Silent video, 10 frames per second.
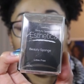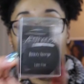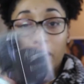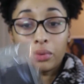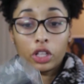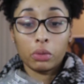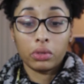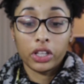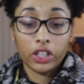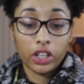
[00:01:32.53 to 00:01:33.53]
black beauty
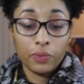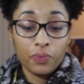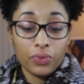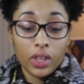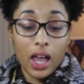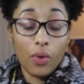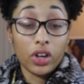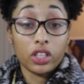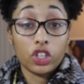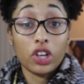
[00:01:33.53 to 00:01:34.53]
blender. I
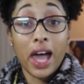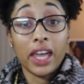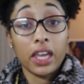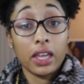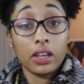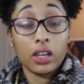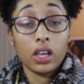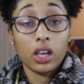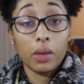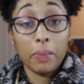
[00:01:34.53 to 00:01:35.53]
wanted to try it
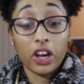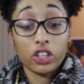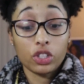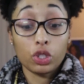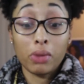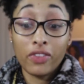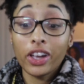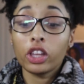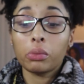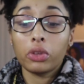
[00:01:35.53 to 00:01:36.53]
in comparison to my
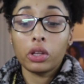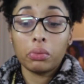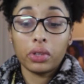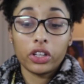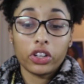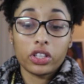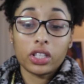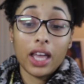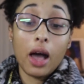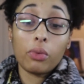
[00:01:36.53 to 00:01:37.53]
regular beauty blender,
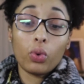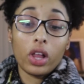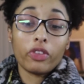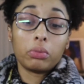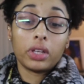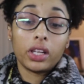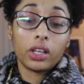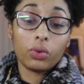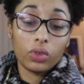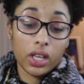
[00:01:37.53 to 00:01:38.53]
see how well the
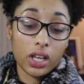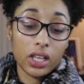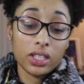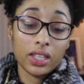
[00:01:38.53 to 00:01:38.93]
blending it is.